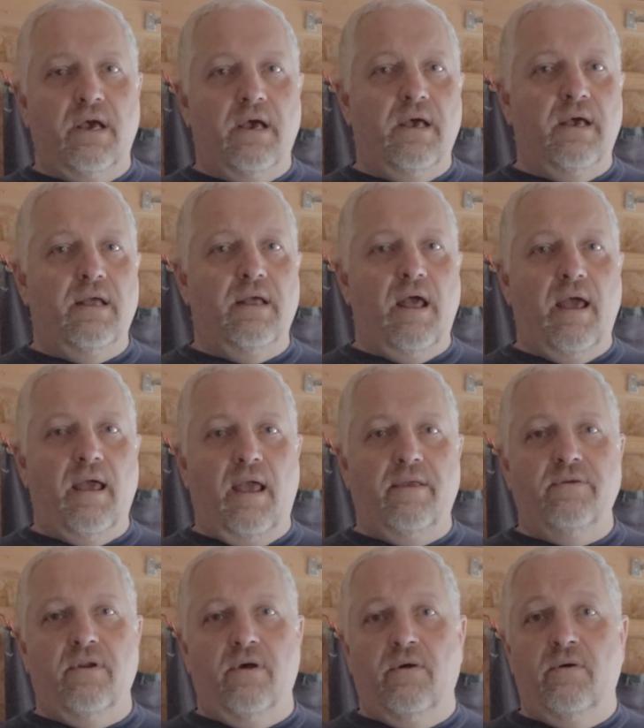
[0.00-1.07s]

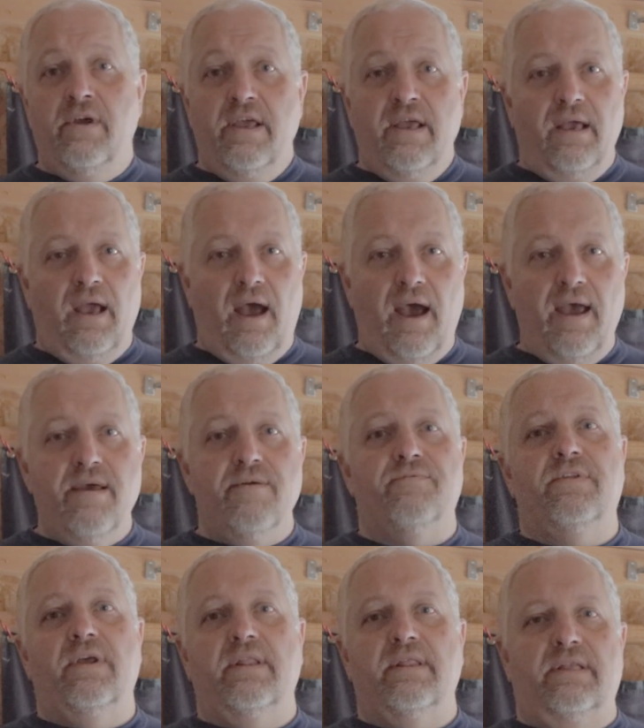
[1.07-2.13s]
You know, I
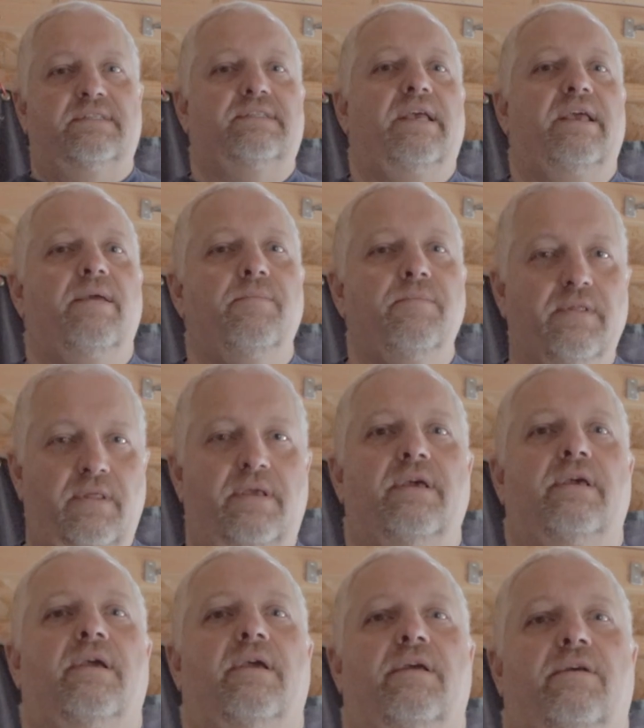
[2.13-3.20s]
have done the same
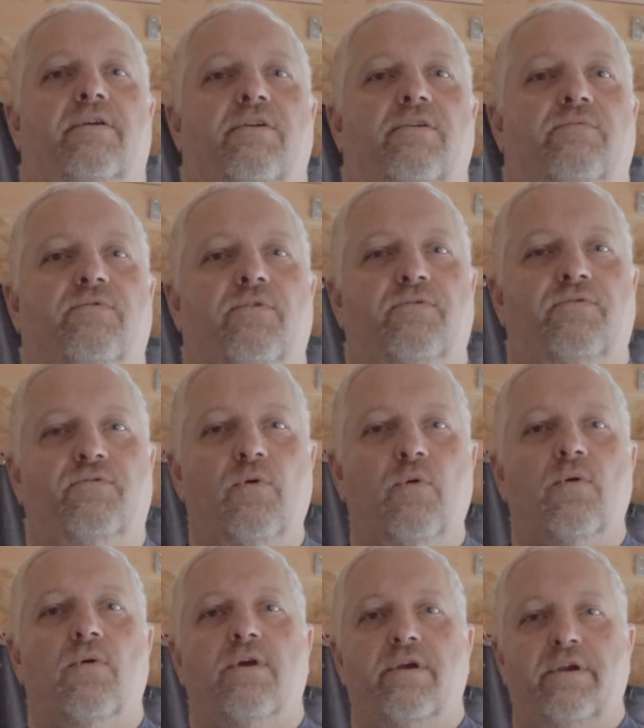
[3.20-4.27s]
thing for
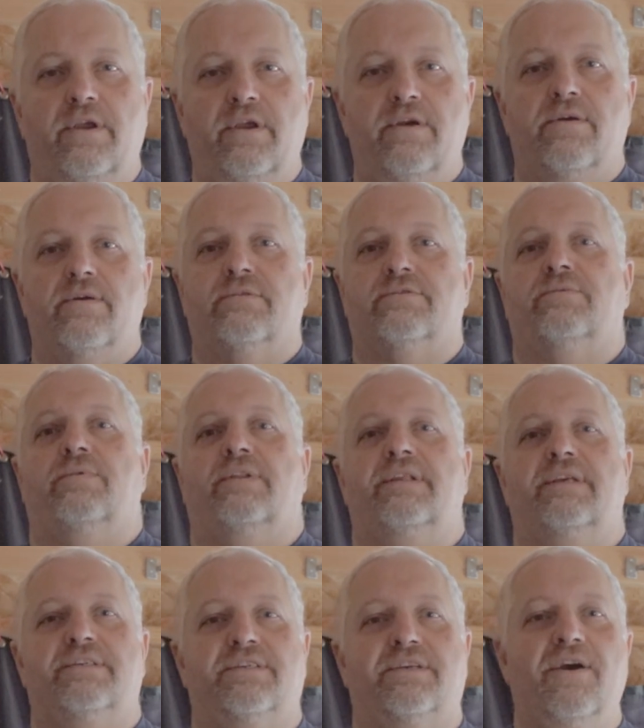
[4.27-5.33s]
4 years with
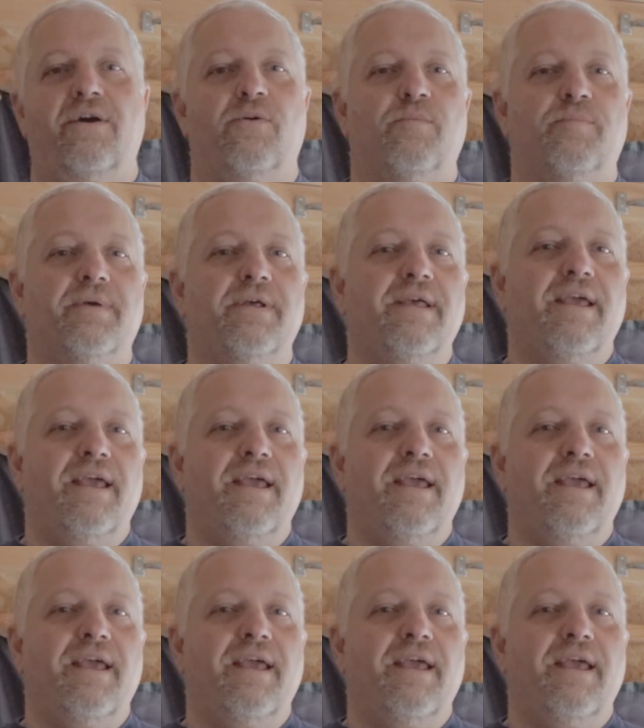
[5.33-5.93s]
this scope,